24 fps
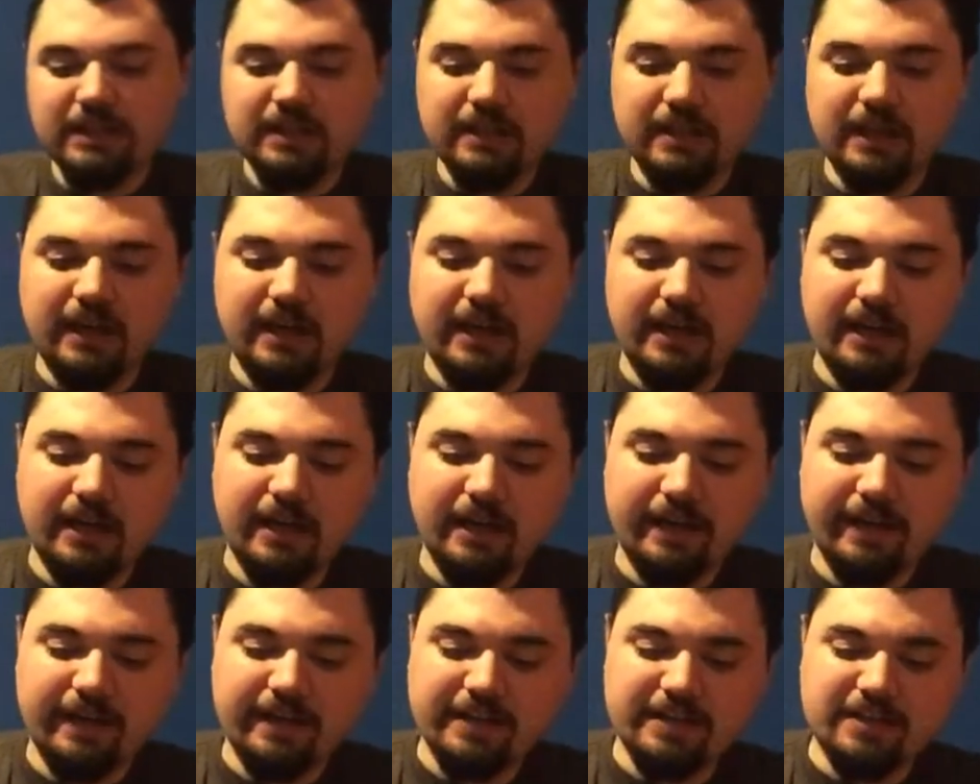
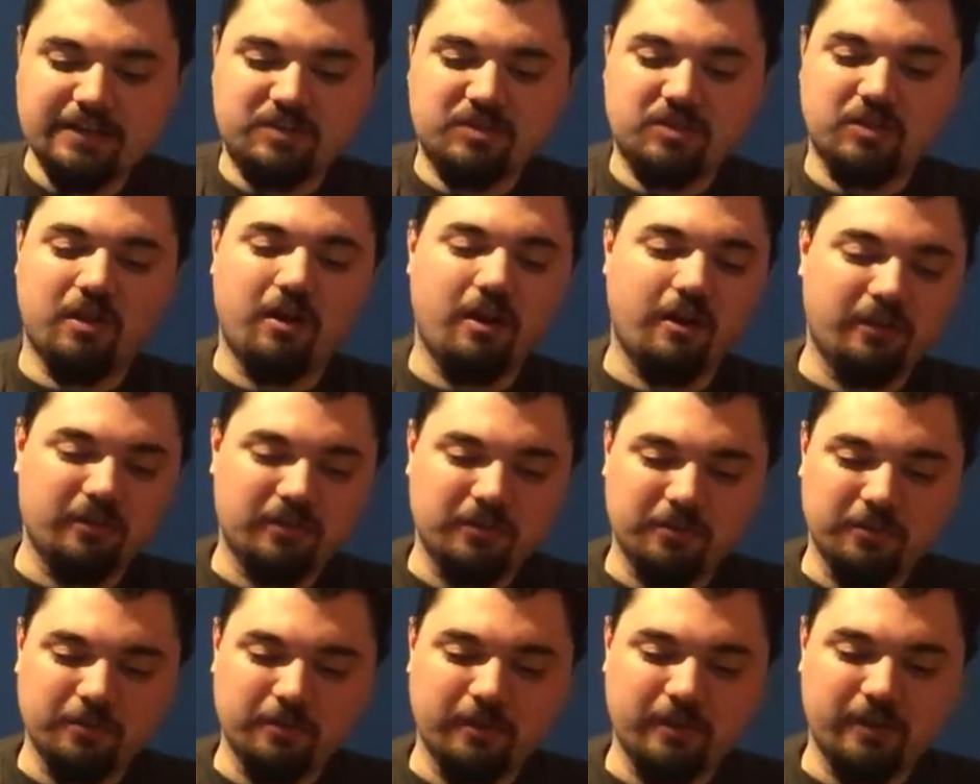Uh, and he's talking
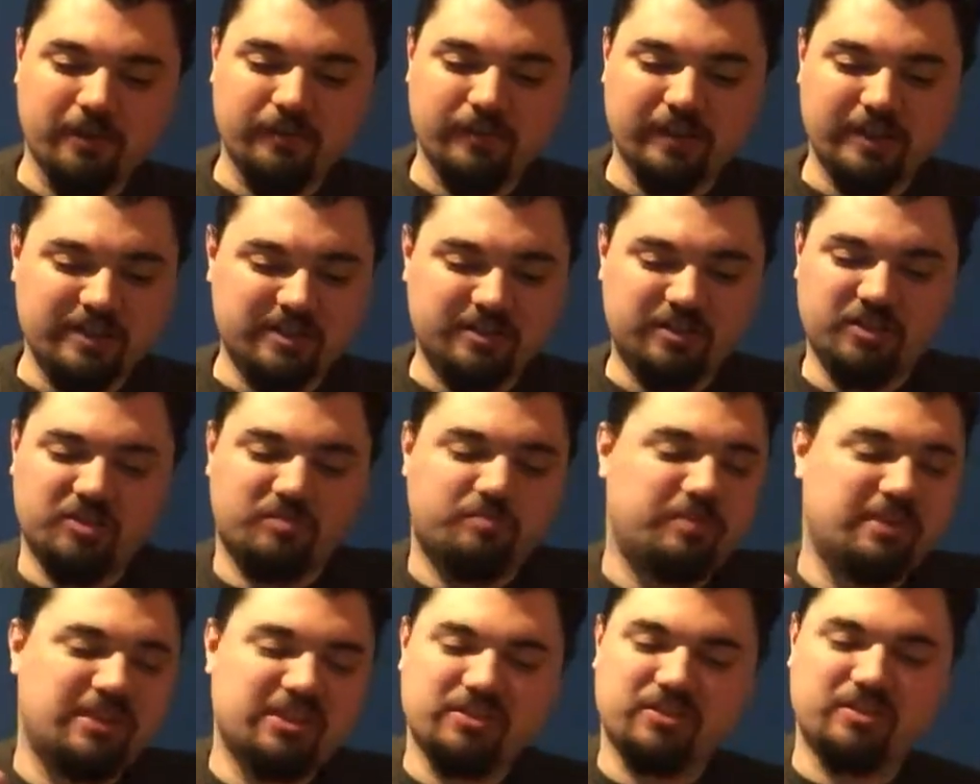to us, and he's
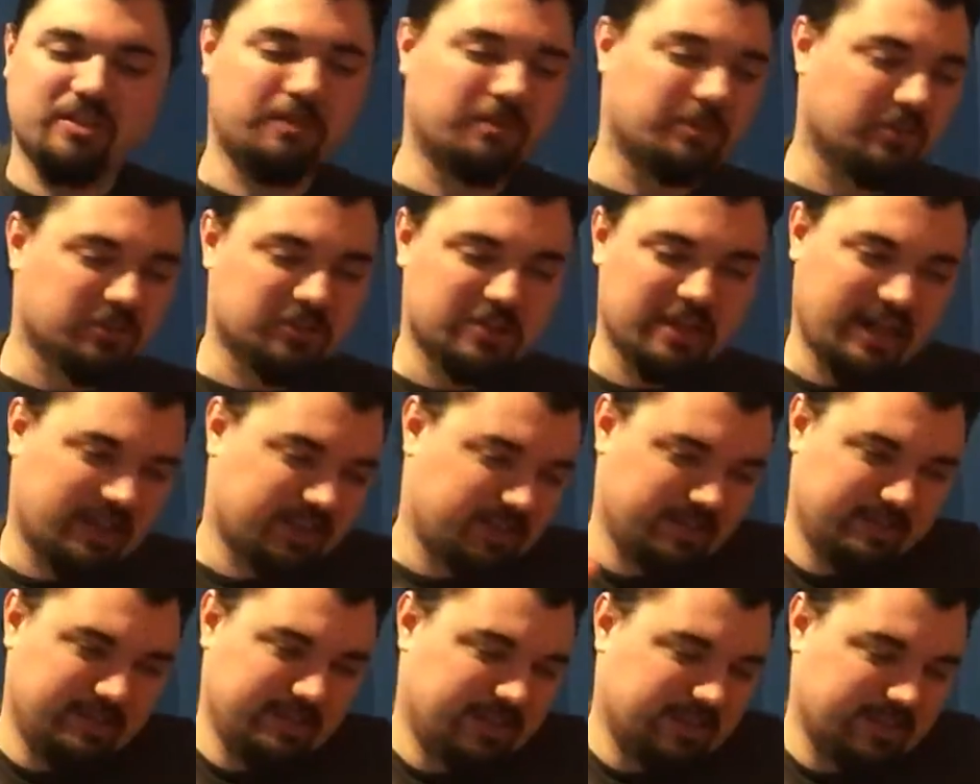just being Samuel
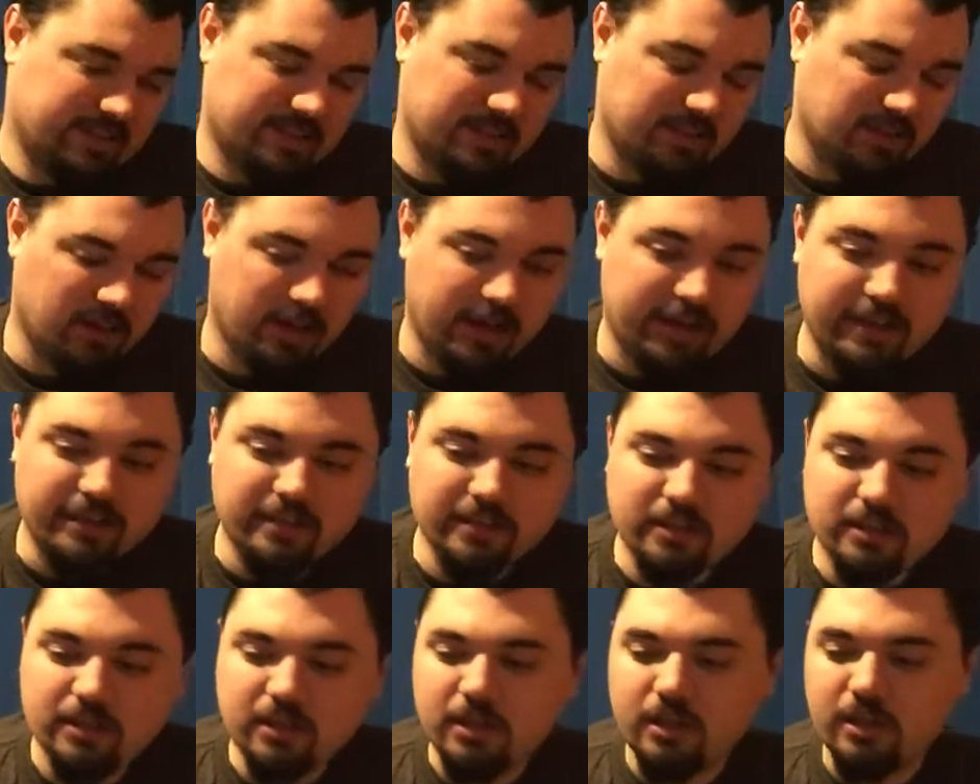Jackson, and it's great.
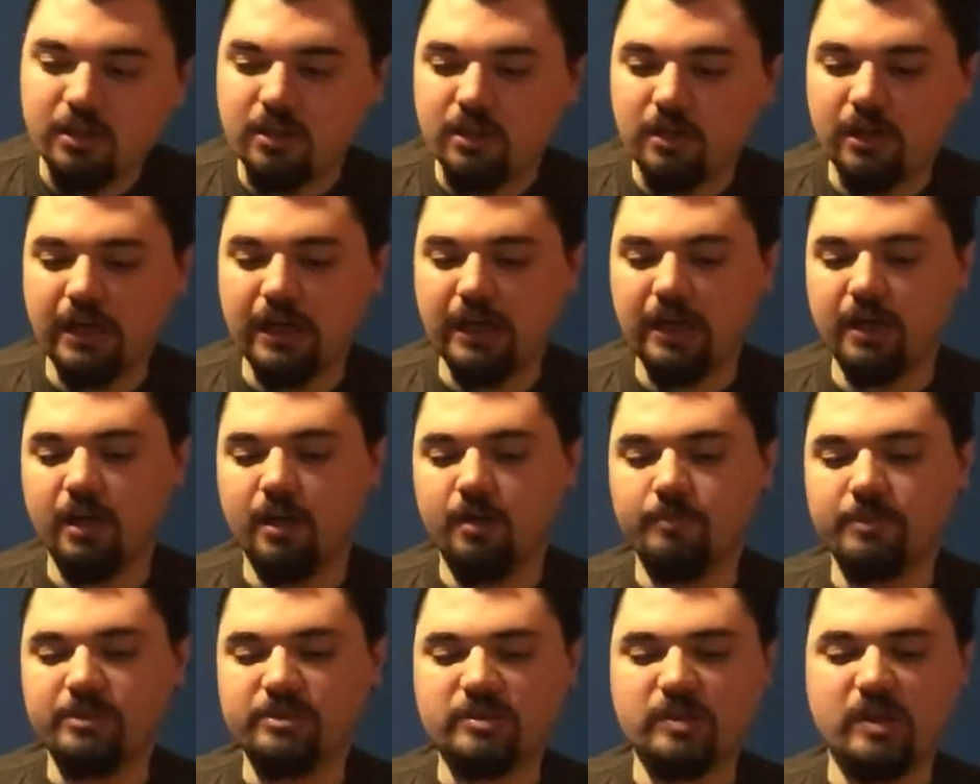
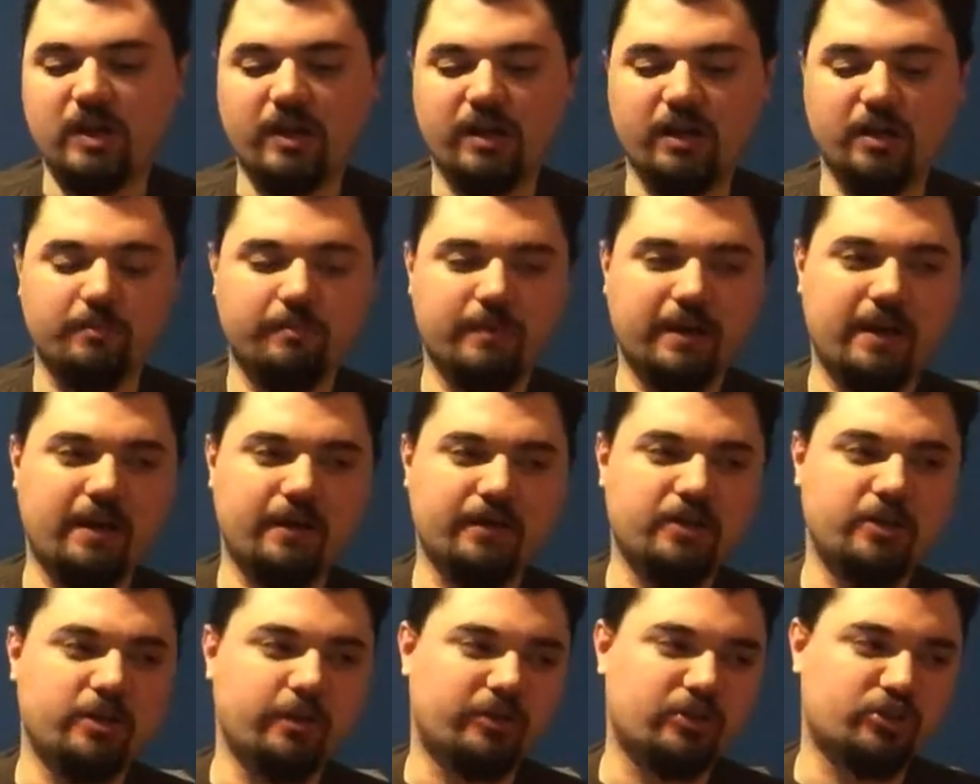Um, he's talking
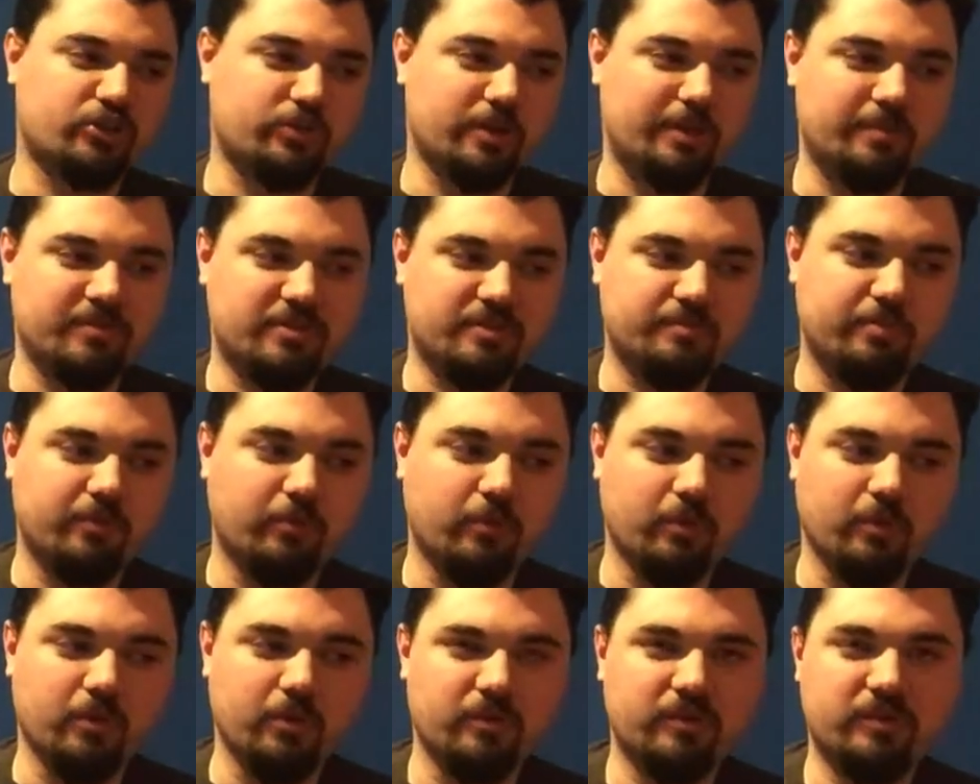about you know extreme
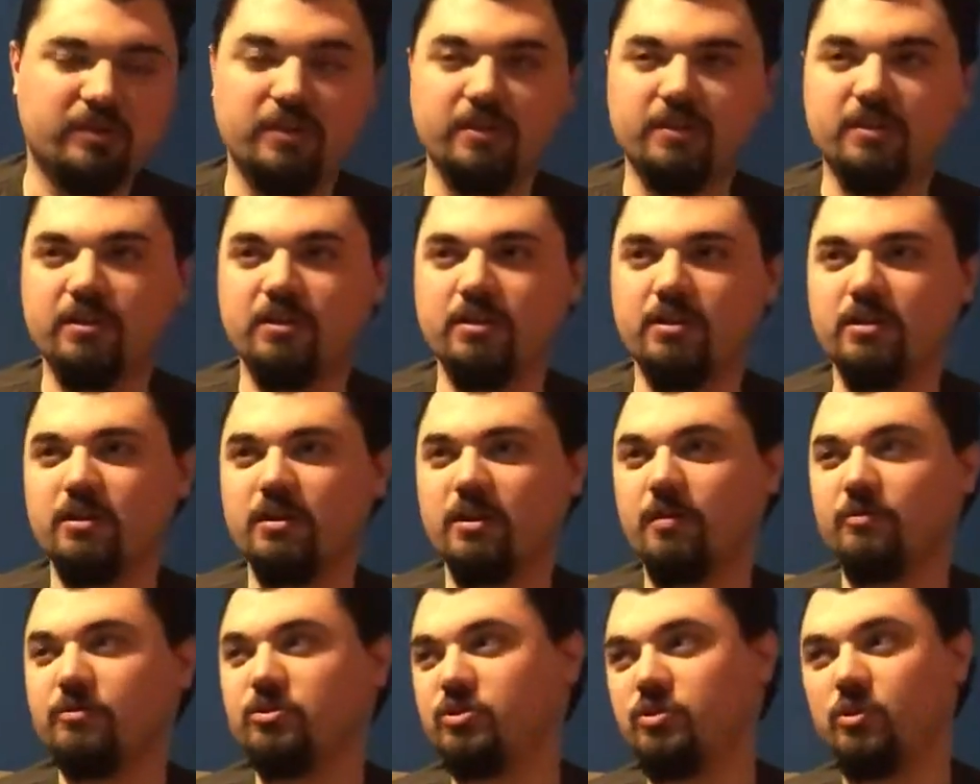sports. He
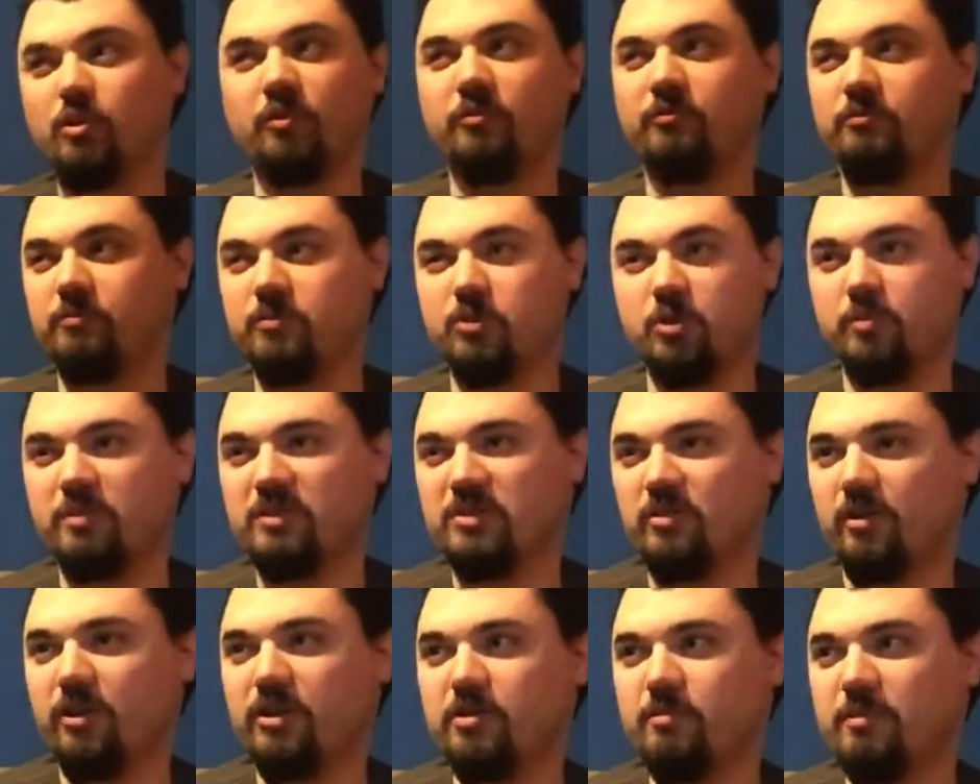you'll you'll be
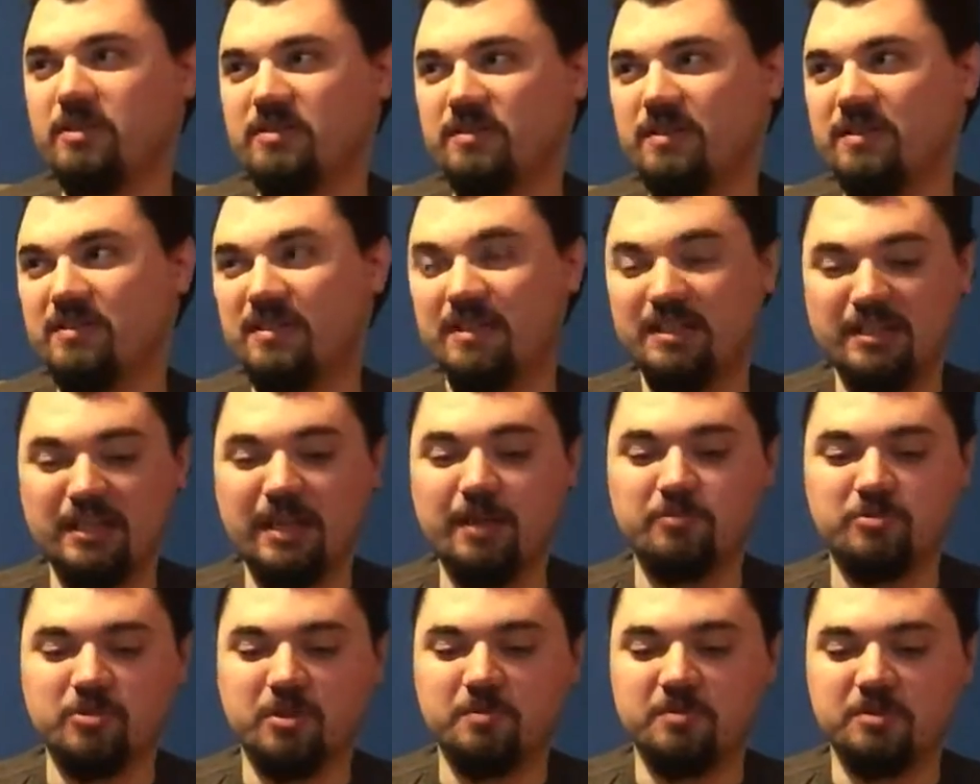sorry you missed this. He
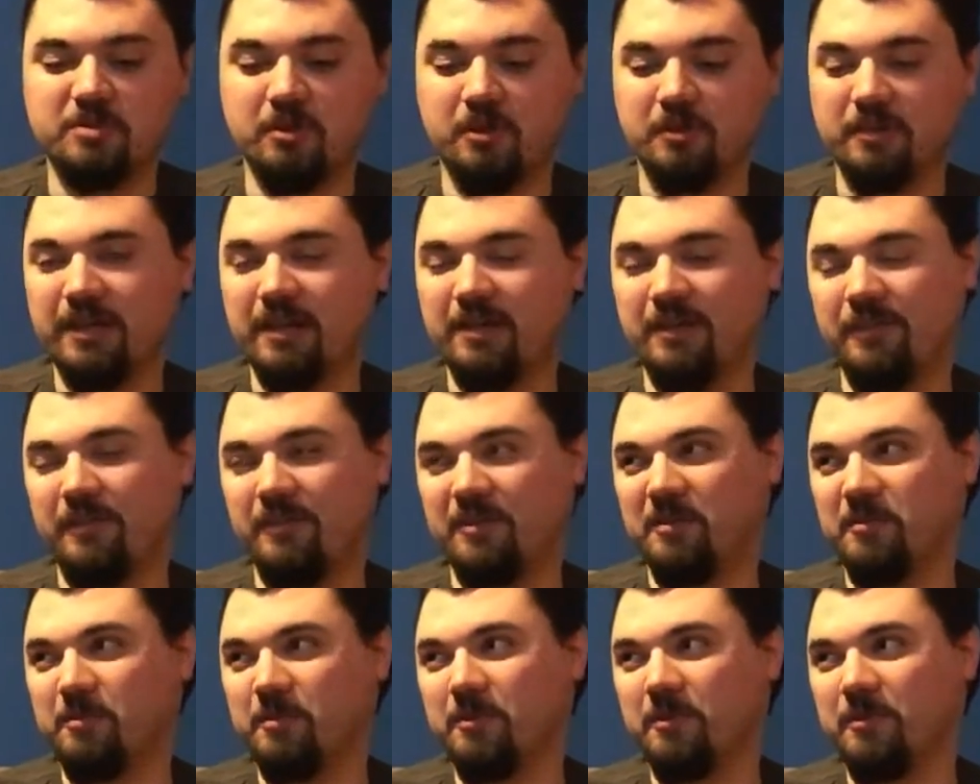name dropped Dogtown
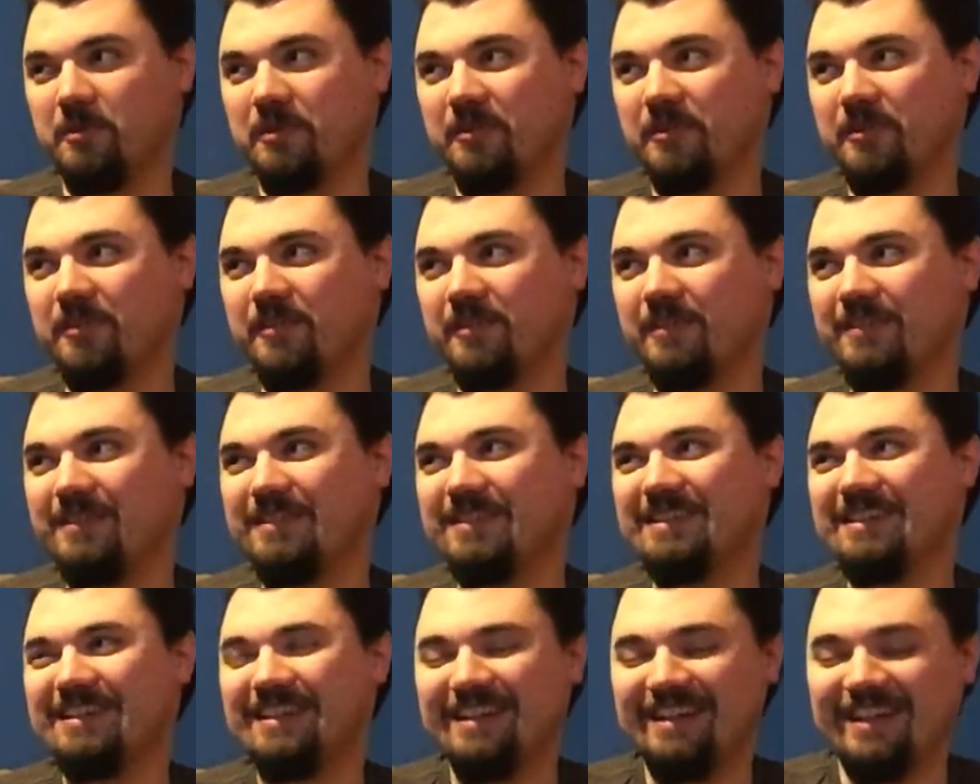Z Boys.
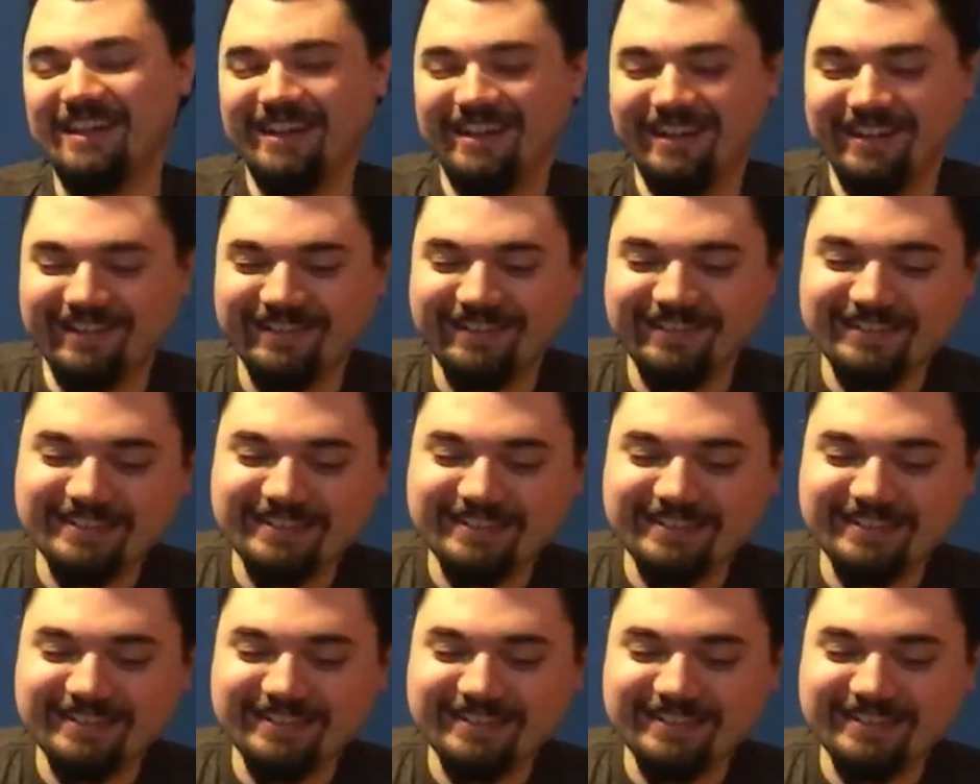Oh man.